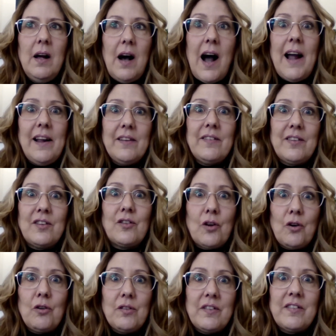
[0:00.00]
I had
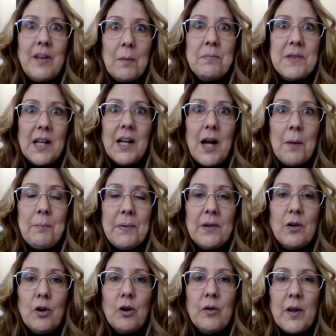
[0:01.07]
stirred something up
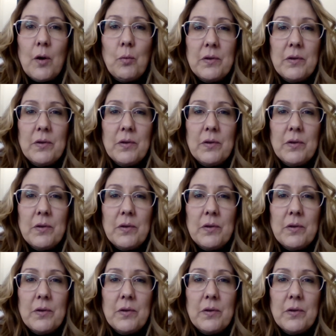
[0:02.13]
in her that